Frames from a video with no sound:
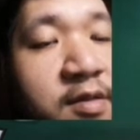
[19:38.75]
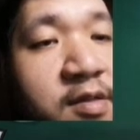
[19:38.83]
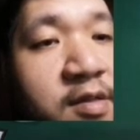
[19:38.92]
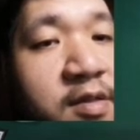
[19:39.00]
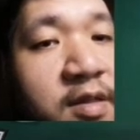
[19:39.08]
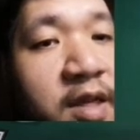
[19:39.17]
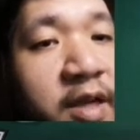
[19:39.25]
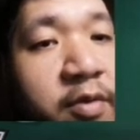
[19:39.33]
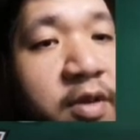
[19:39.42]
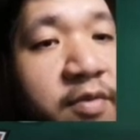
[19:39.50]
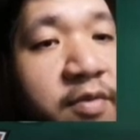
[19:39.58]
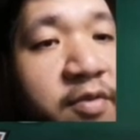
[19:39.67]
Yeah, I would
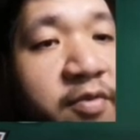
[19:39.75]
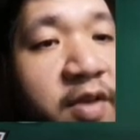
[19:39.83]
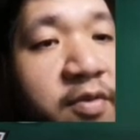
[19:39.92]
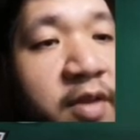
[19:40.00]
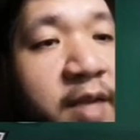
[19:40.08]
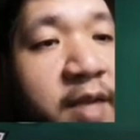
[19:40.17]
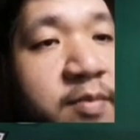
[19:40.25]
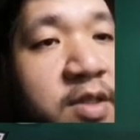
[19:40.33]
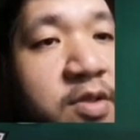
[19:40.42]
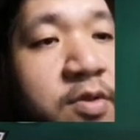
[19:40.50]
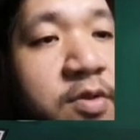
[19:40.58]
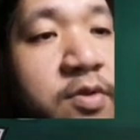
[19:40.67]
love the Fateful Absence
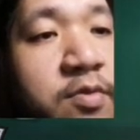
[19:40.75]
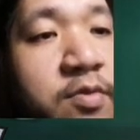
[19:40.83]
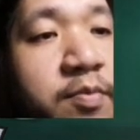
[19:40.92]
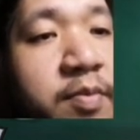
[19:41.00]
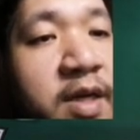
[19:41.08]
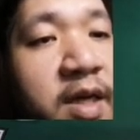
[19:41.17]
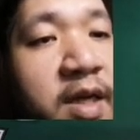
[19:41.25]
also, but...